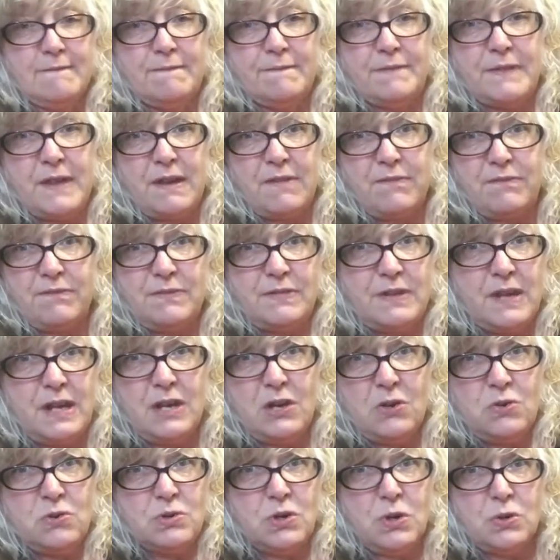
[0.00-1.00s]
They
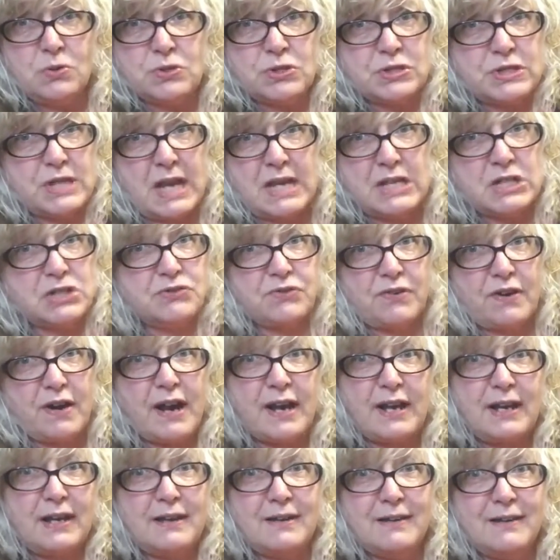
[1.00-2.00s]
don't know stage
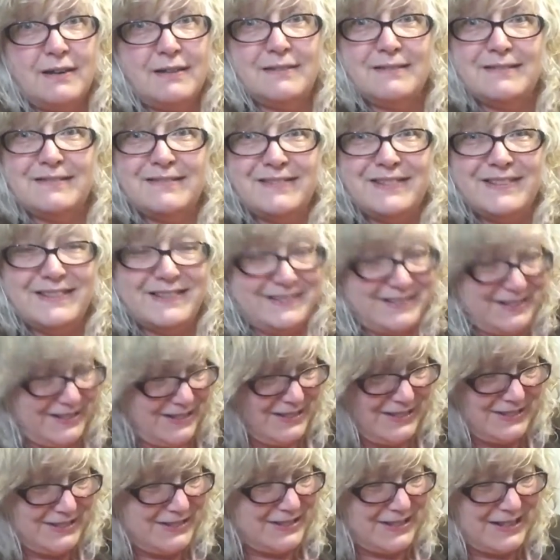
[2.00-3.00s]
fright.
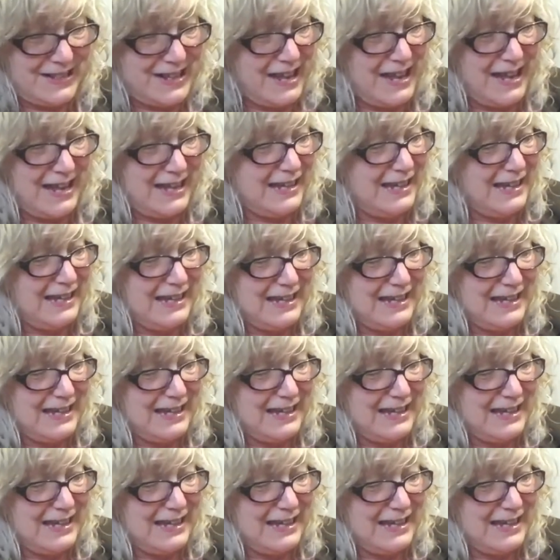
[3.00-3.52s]
It's like,